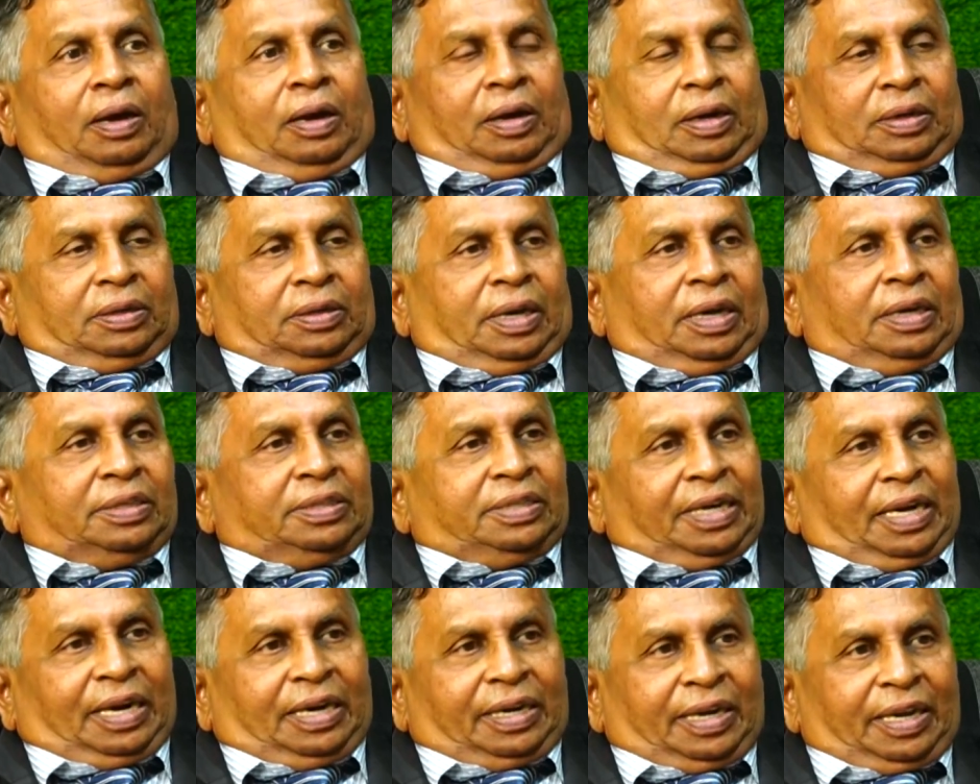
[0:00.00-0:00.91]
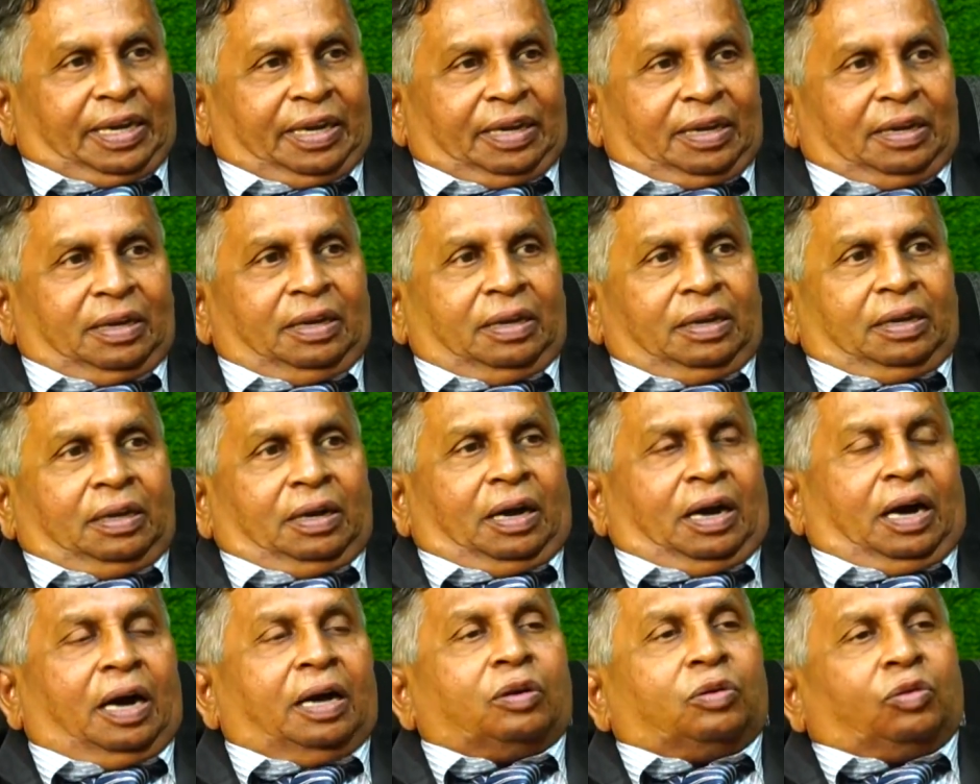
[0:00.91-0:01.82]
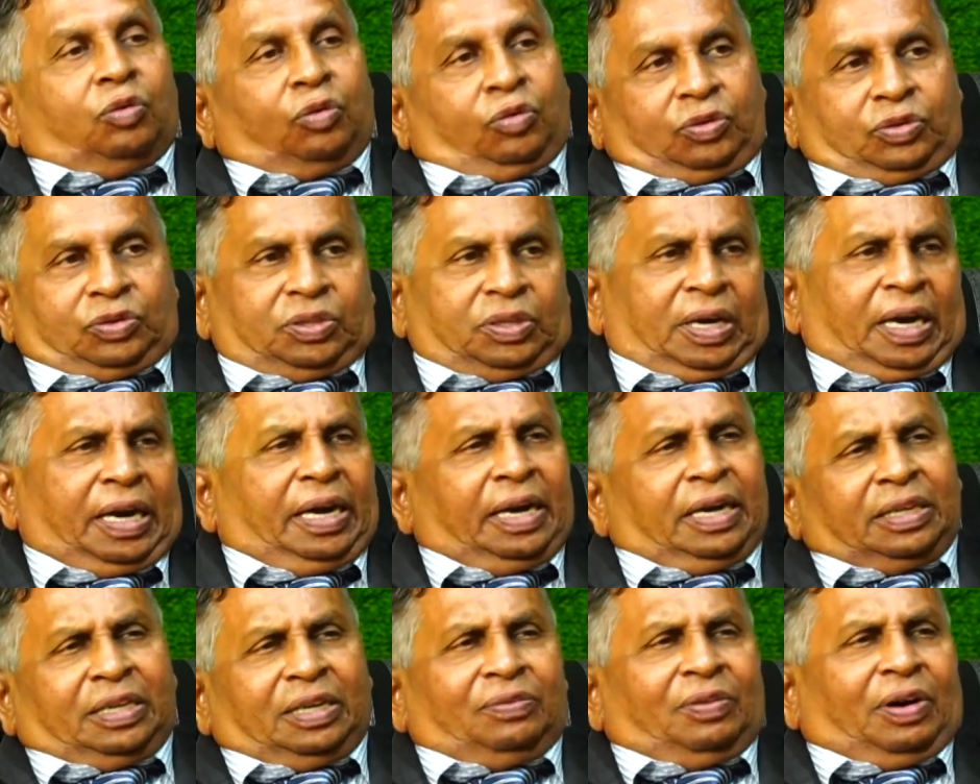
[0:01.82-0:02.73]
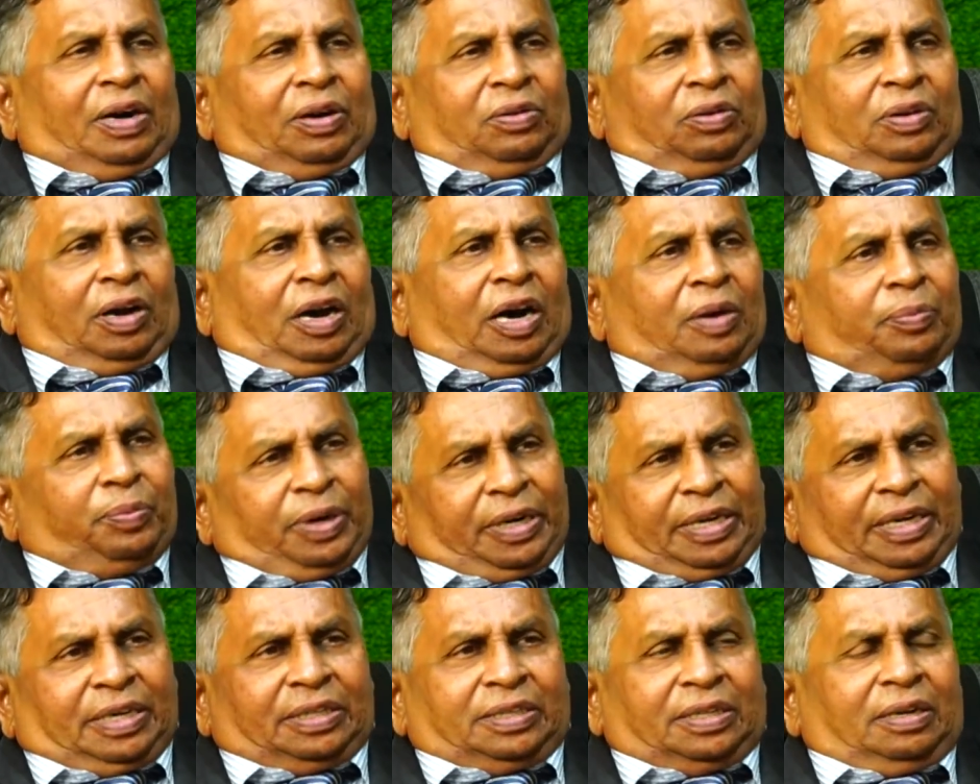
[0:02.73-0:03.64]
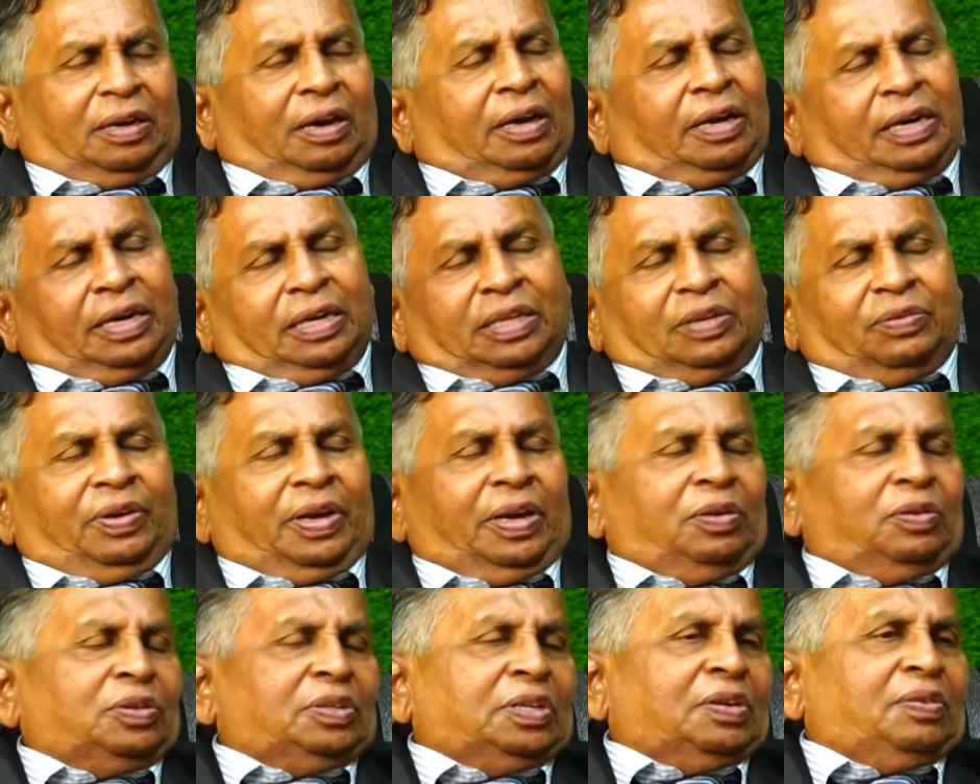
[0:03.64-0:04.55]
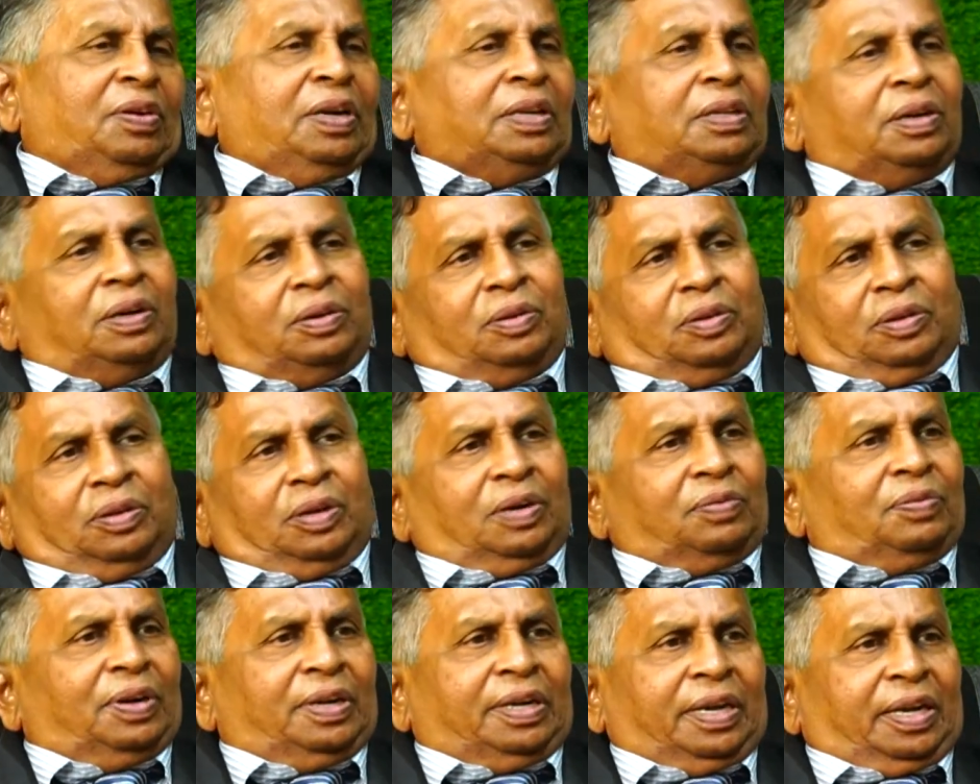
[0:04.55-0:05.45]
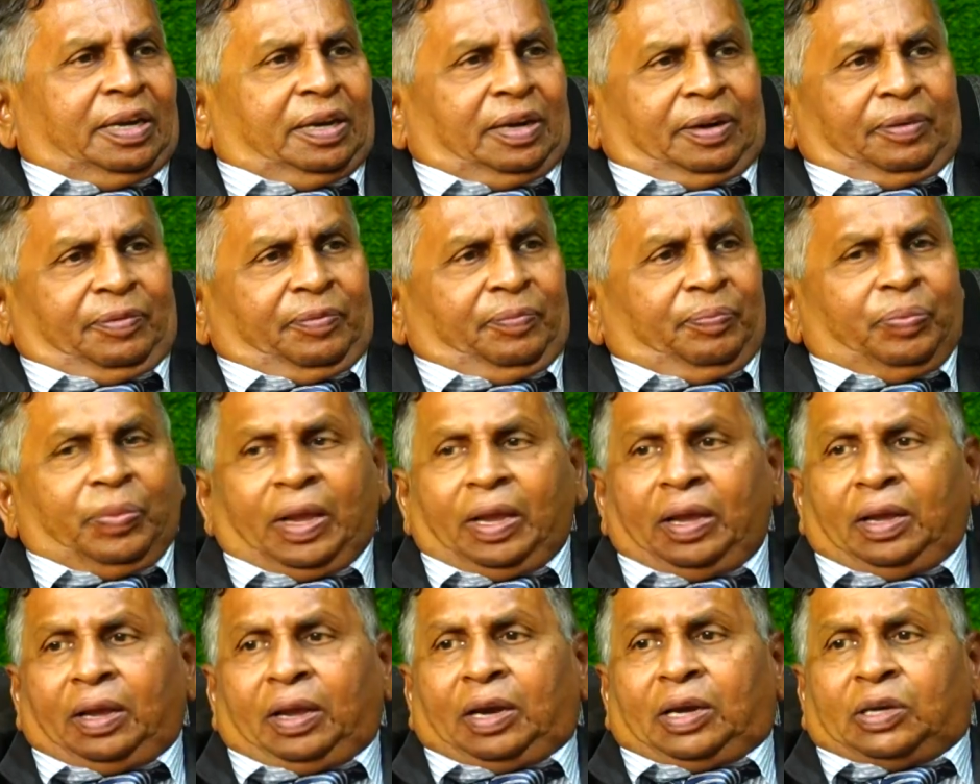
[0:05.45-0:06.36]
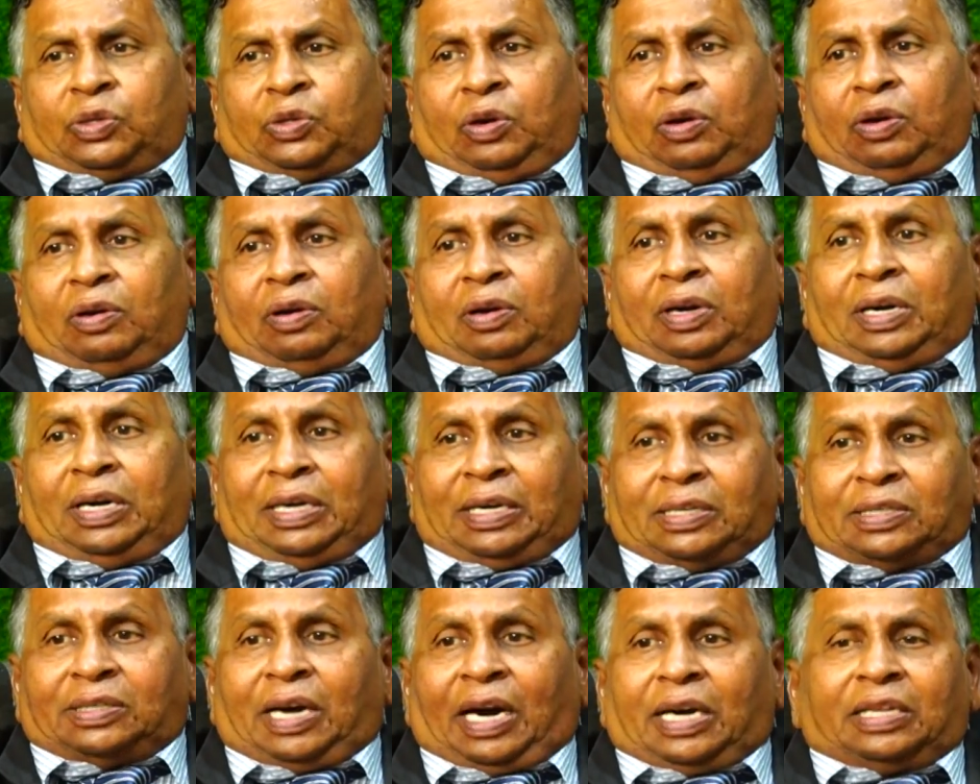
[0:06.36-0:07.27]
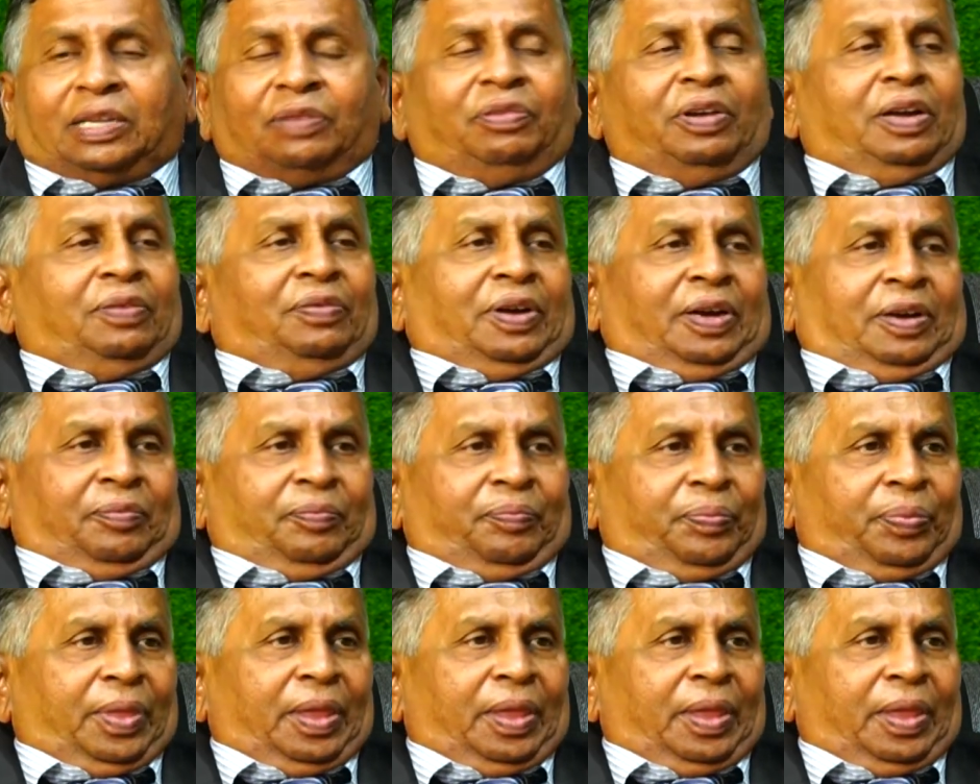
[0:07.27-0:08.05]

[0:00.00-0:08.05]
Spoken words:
NCLT, or courts, or anything, whatever arbitration or anything where it is required, that will take care of. So it is not the waiver.